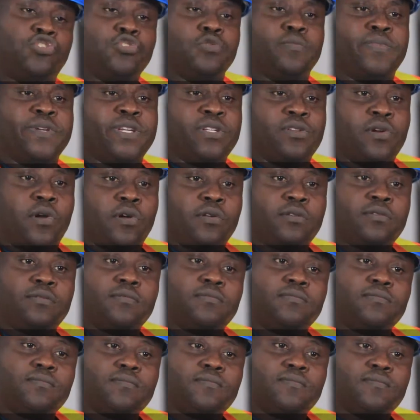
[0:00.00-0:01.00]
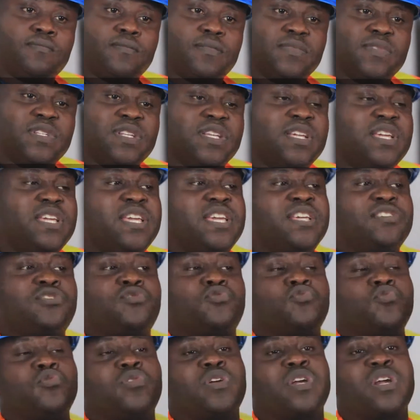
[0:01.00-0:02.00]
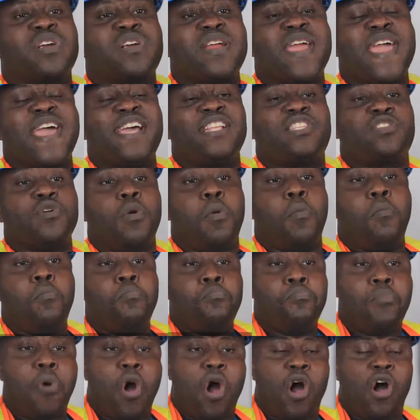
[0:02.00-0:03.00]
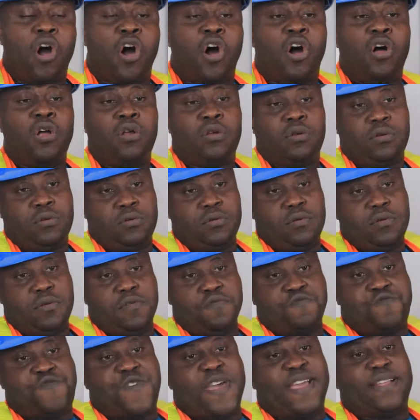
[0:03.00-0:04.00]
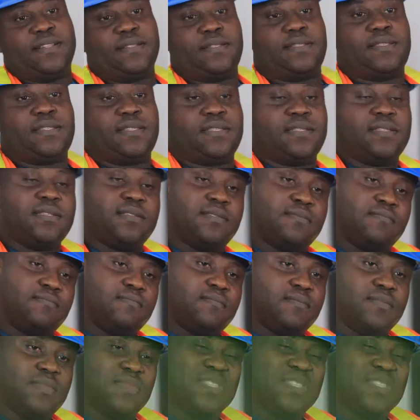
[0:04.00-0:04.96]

should be done is to create more vents